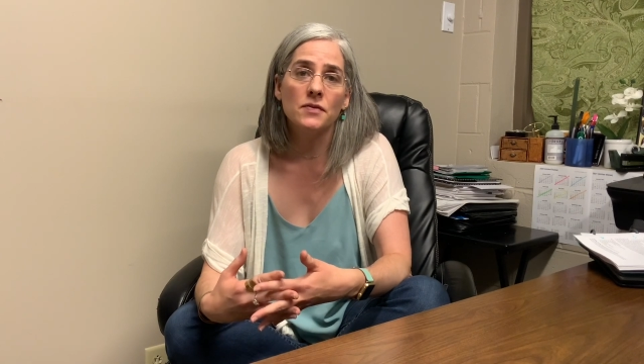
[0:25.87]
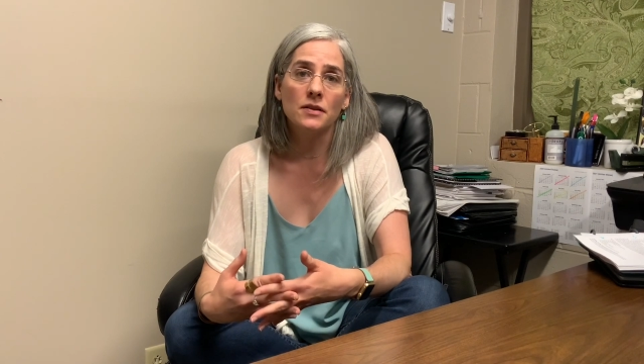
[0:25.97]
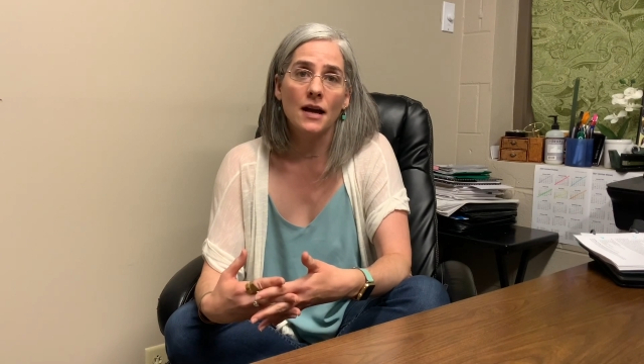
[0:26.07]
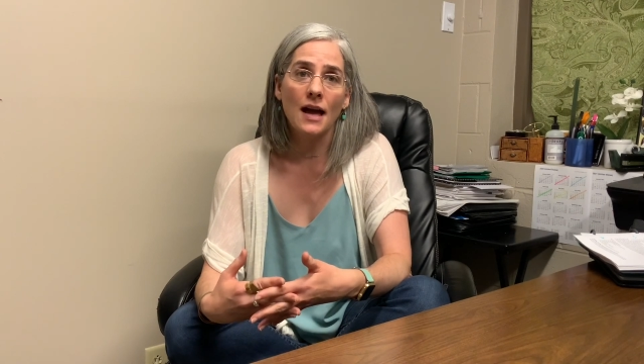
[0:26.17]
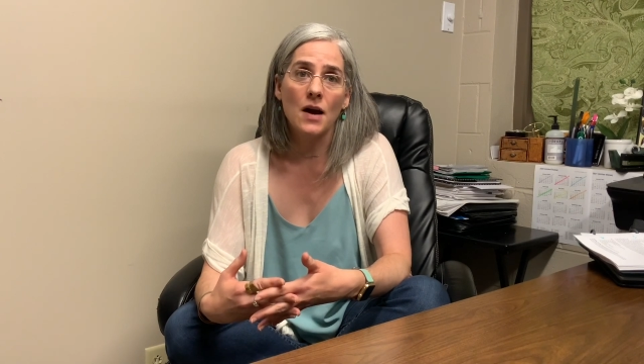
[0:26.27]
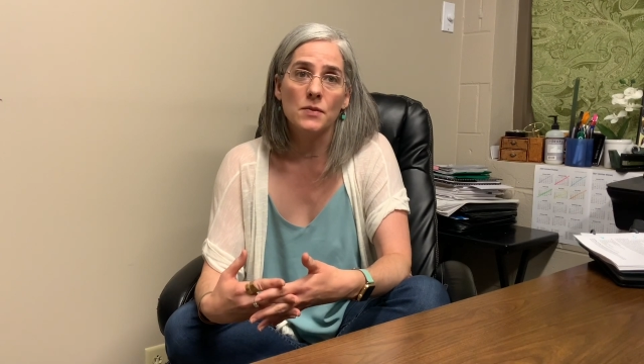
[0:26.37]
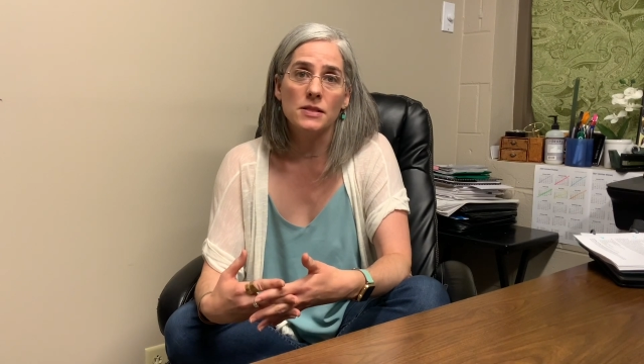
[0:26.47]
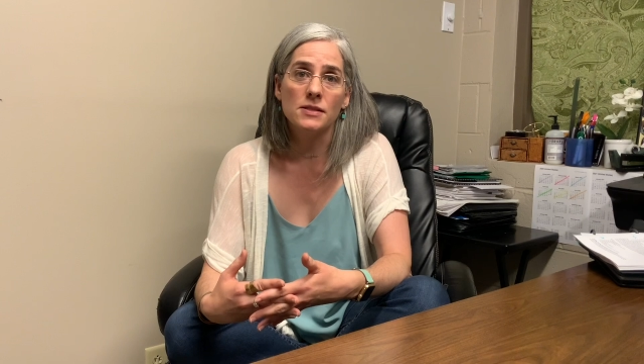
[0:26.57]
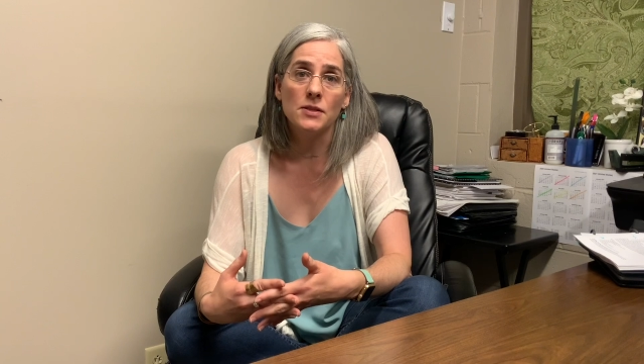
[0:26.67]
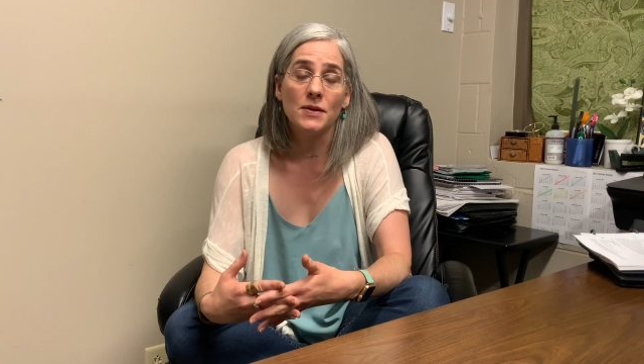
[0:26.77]
feel like I
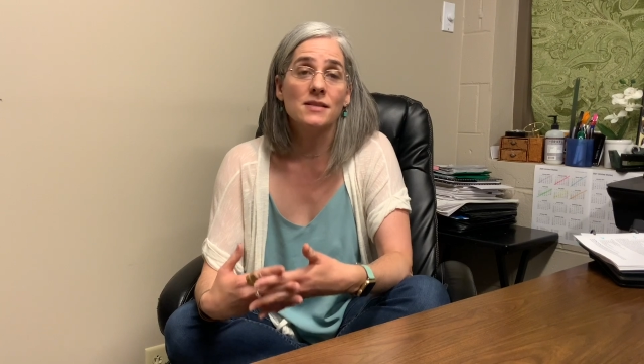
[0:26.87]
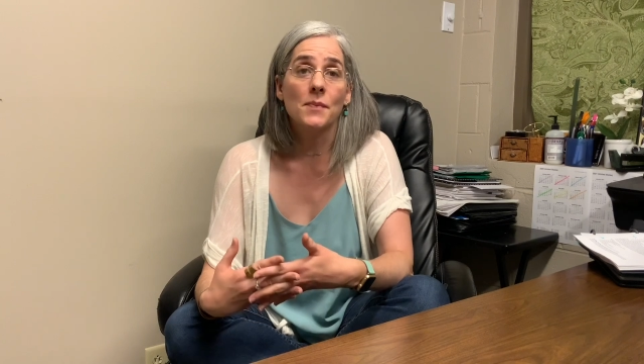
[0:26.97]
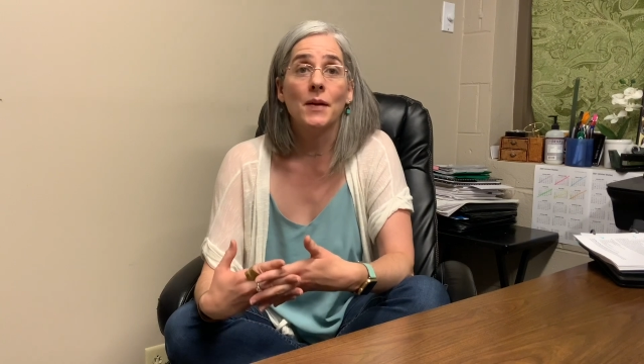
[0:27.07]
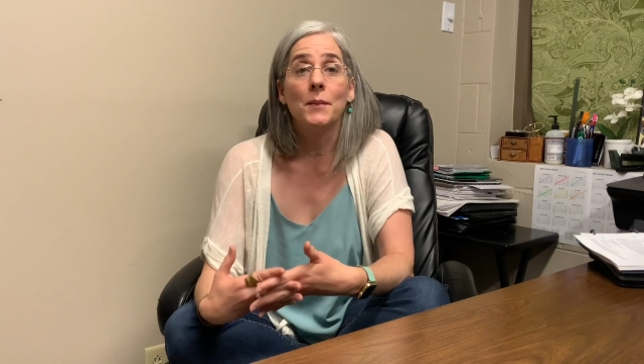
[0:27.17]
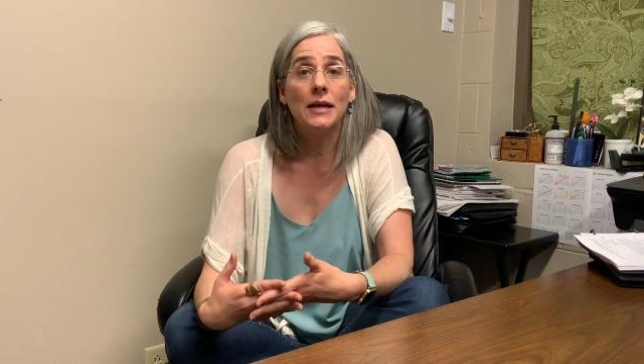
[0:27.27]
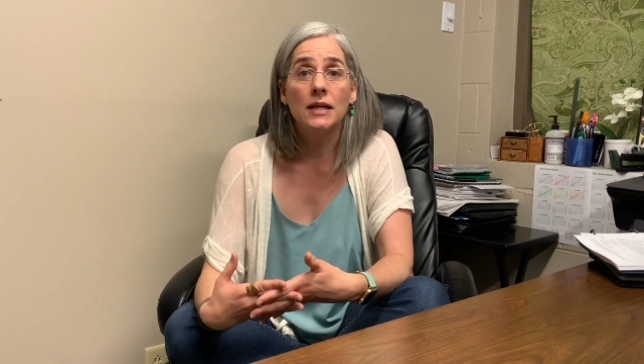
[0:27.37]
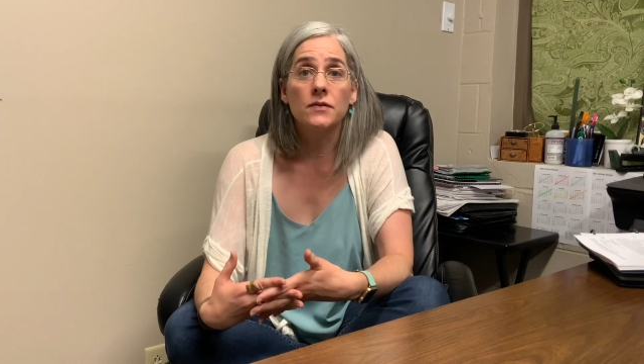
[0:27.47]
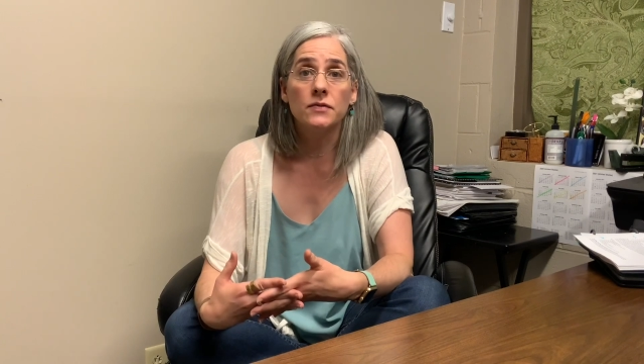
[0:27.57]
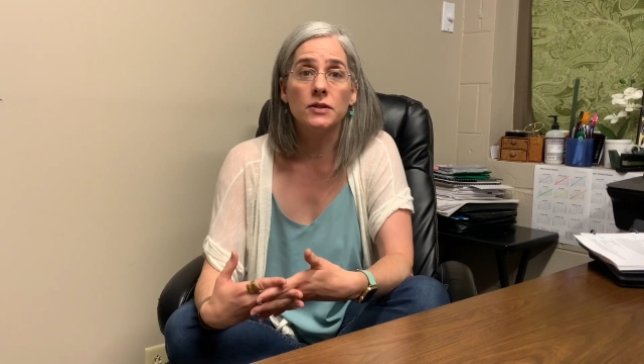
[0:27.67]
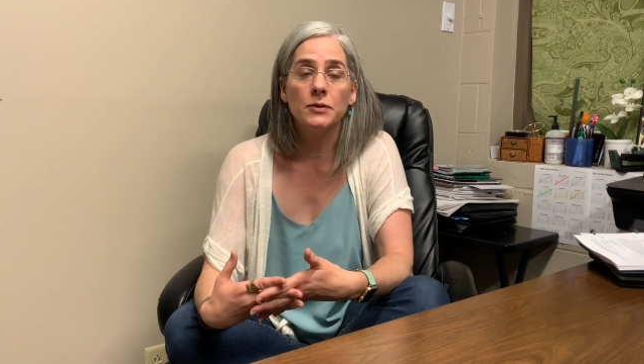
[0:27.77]
was doing something
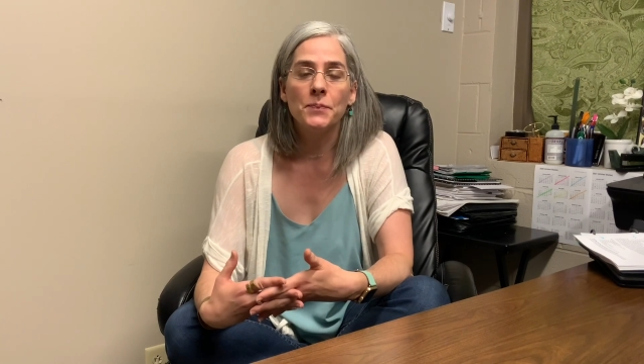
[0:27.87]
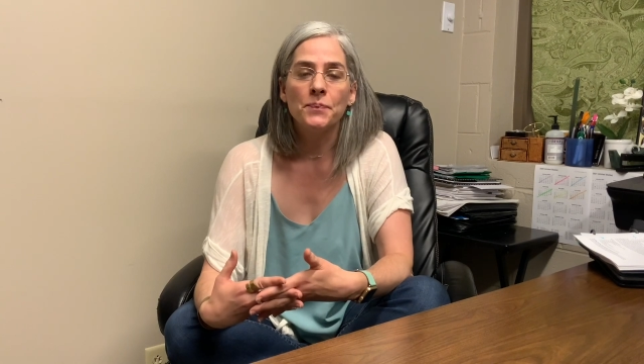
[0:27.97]
meaningful.